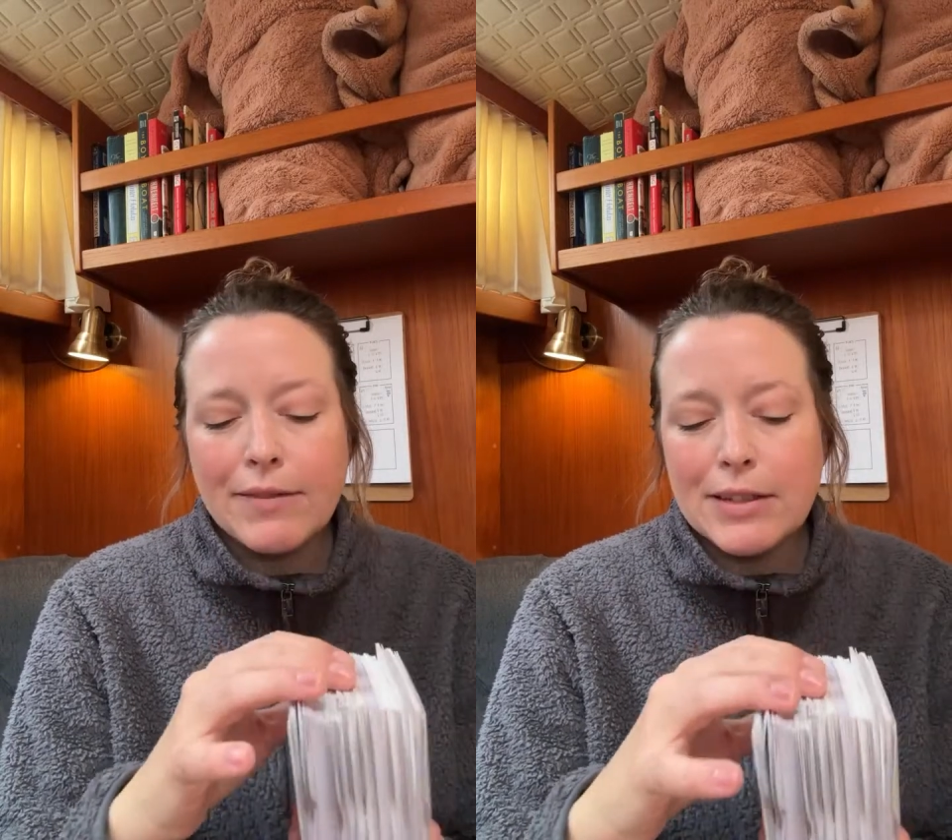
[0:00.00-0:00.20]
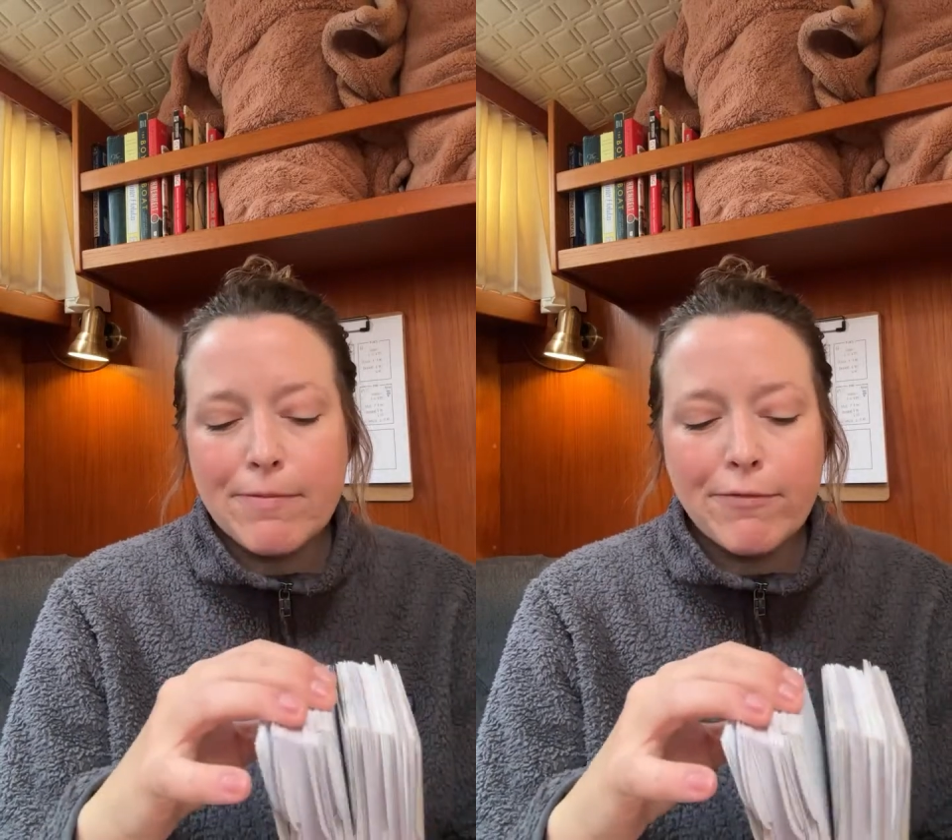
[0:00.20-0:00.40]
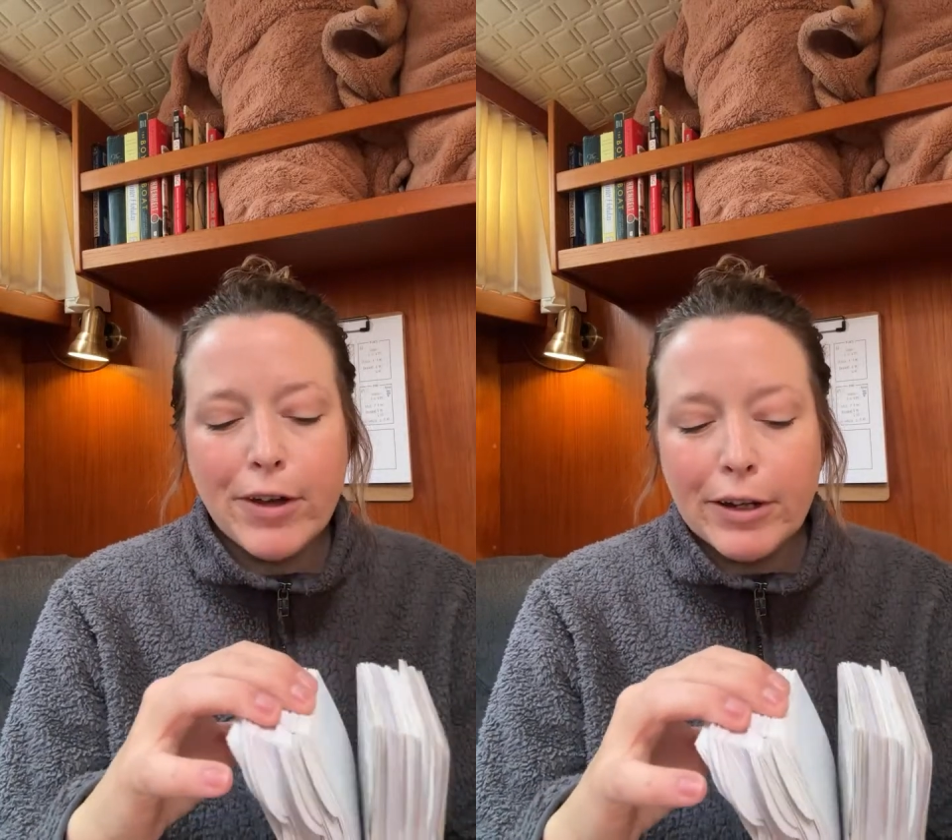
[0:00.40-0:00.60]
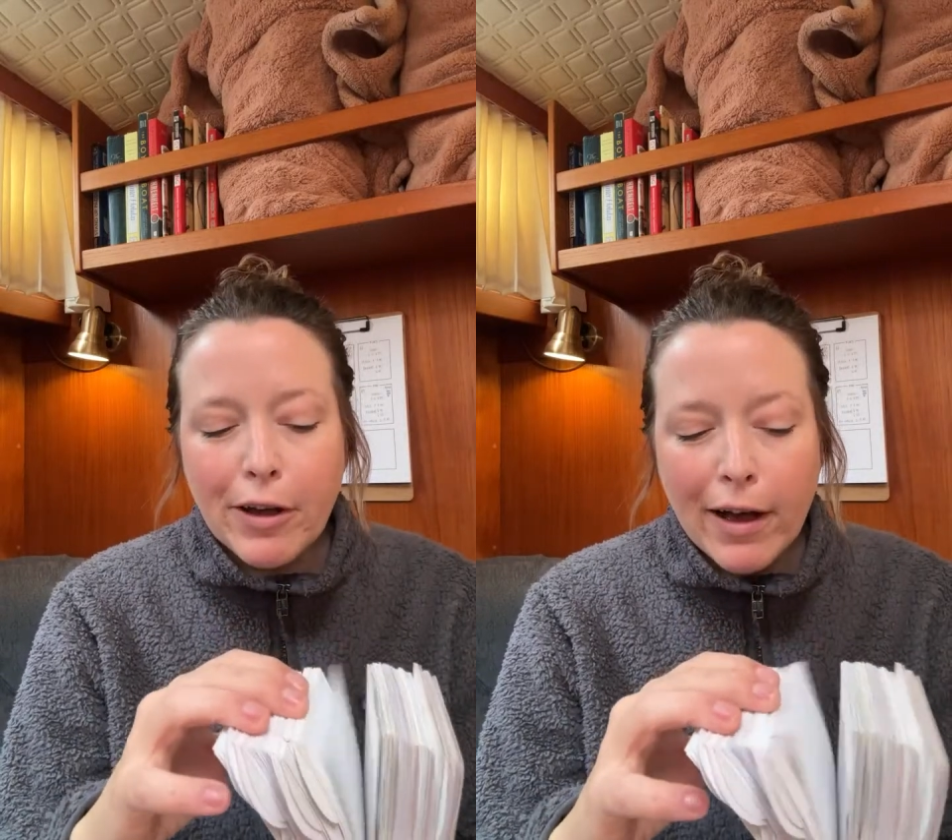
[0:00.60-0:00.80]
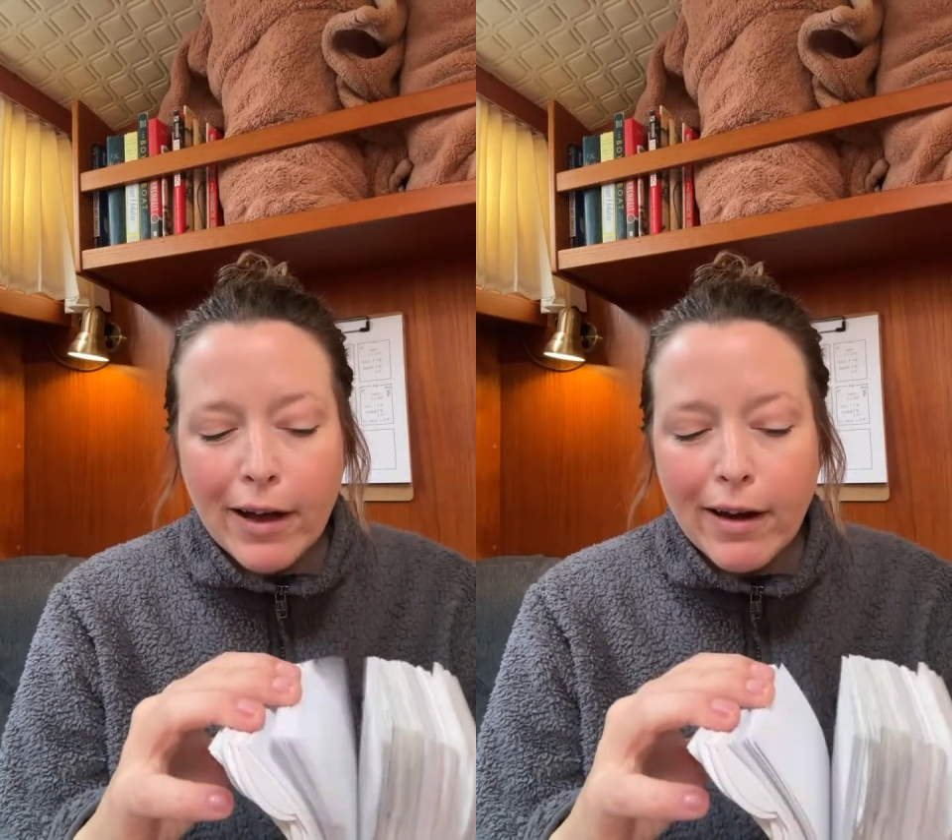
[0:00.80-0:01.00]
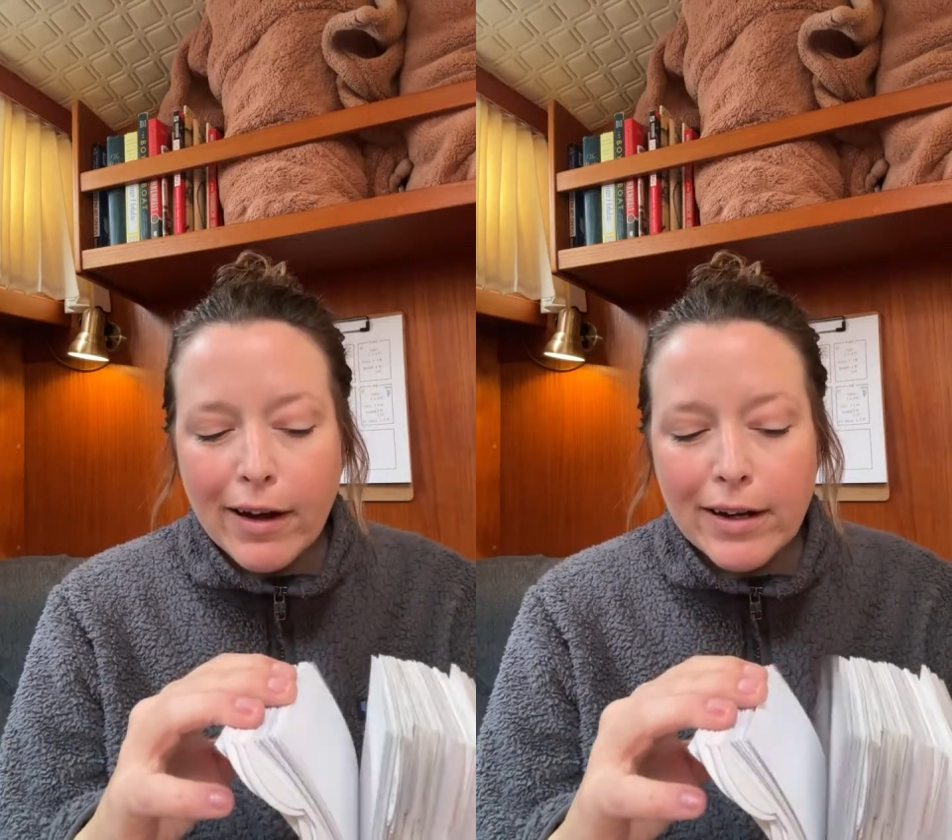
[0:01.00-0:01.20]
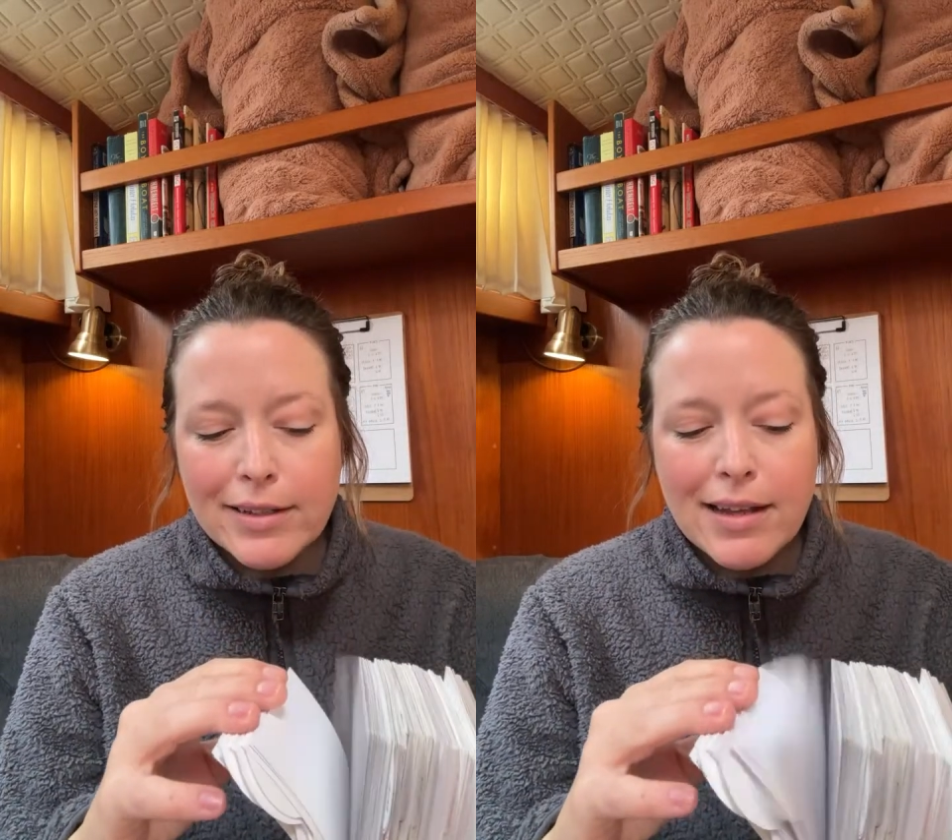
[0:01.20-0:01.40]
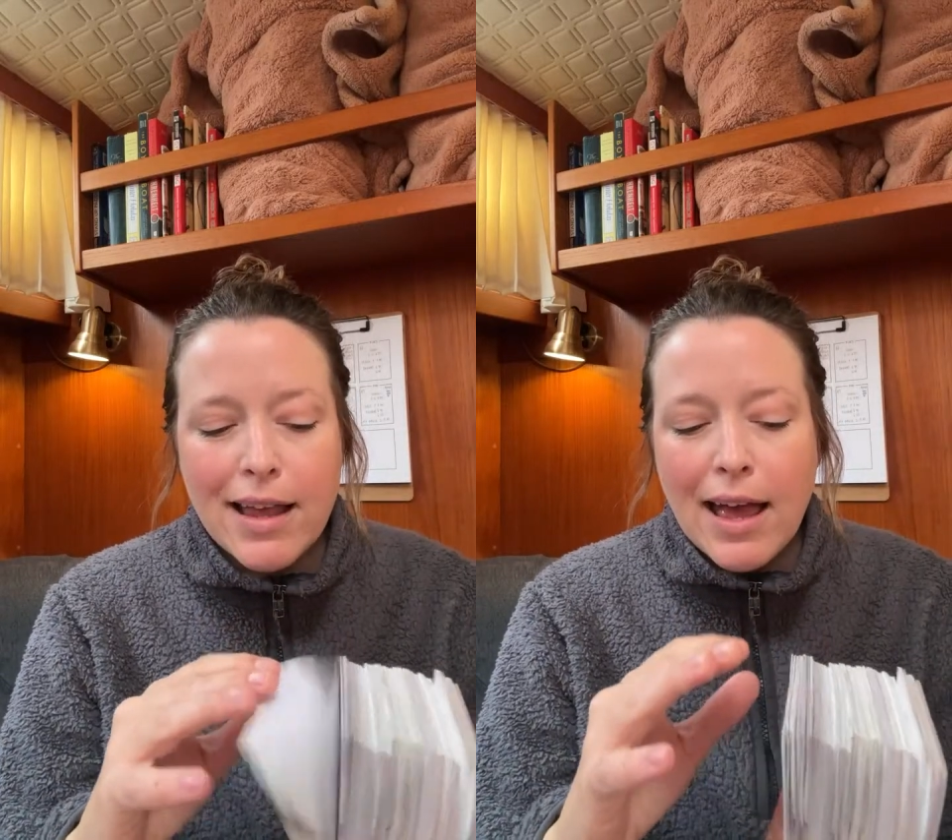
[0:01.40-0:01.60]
some fun cards.